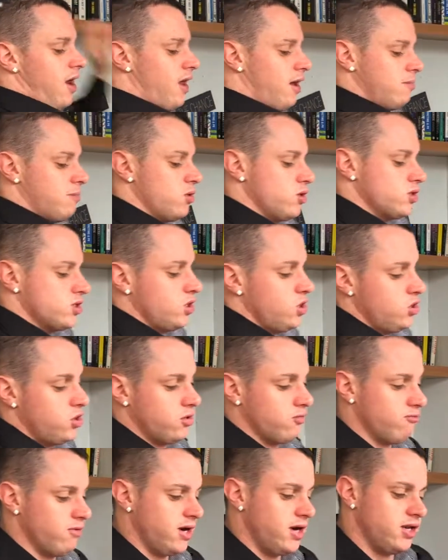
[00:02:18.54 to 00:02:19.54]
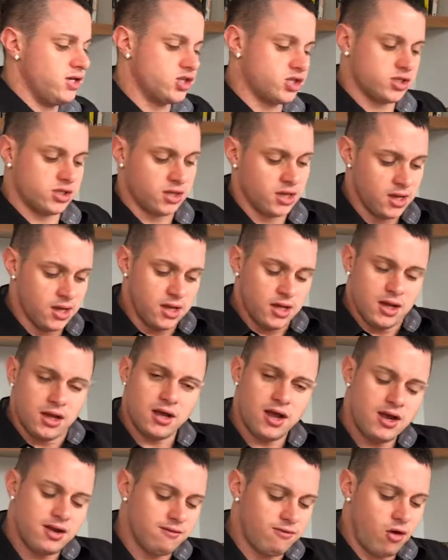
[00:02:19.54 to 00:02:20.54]
like books that you can really just
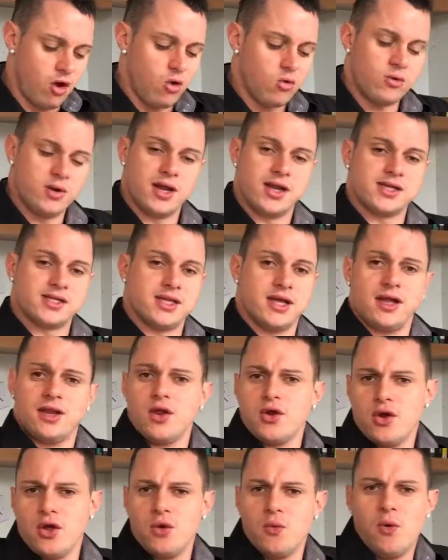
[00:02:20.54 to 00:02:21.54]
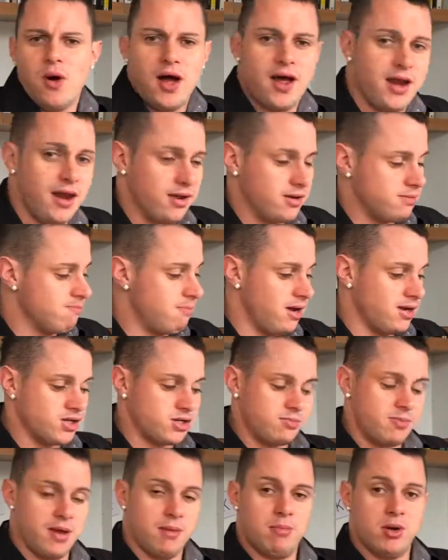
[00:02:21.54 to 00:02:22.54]
kind of hold nicely. I don't know why, that might
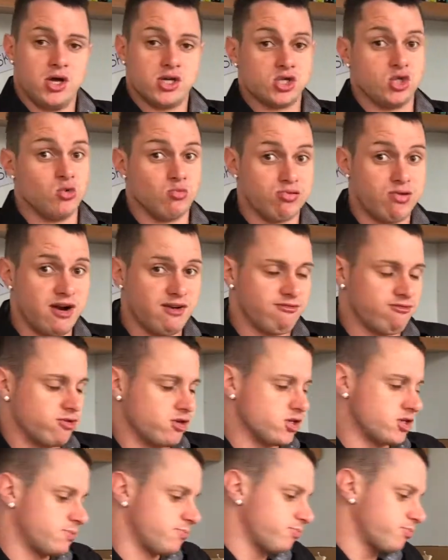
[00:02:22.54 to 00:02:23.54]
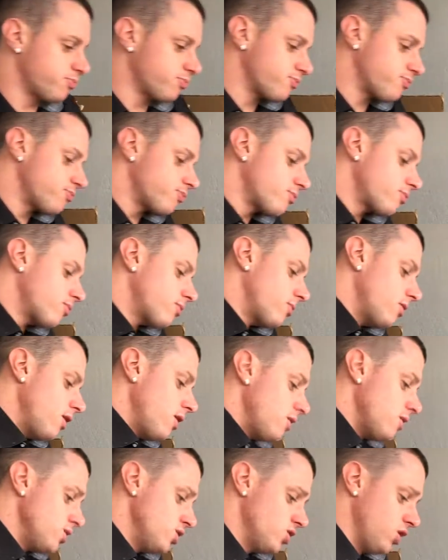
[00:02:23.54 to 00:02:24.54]
just be a personal preference.
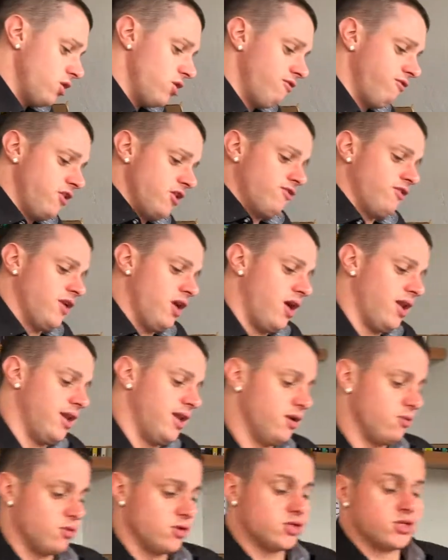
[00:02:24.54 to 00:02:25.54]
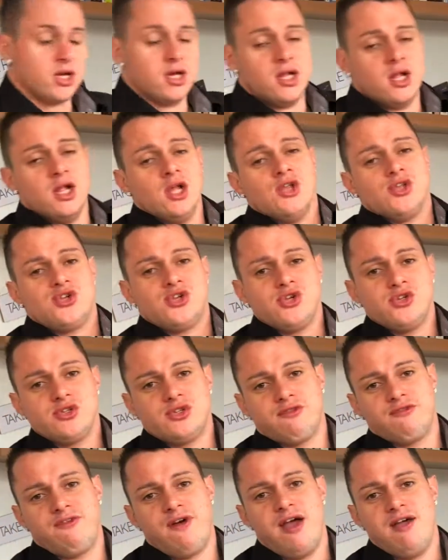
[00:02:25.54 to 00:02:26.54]
So the first thing I did was choose
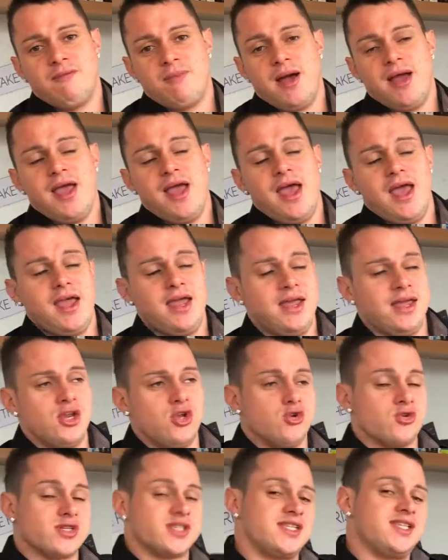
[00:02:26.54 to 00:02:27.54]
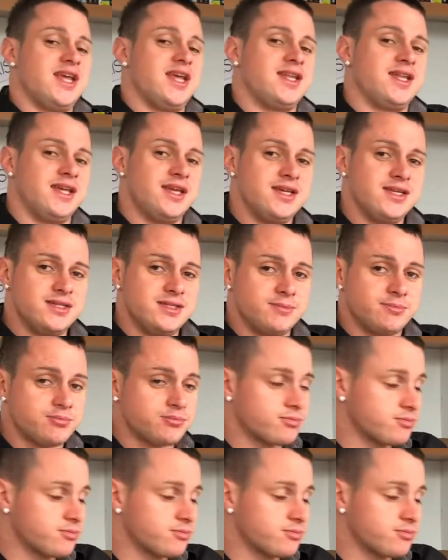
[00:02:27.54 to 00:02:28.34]
the 5x8 in your settings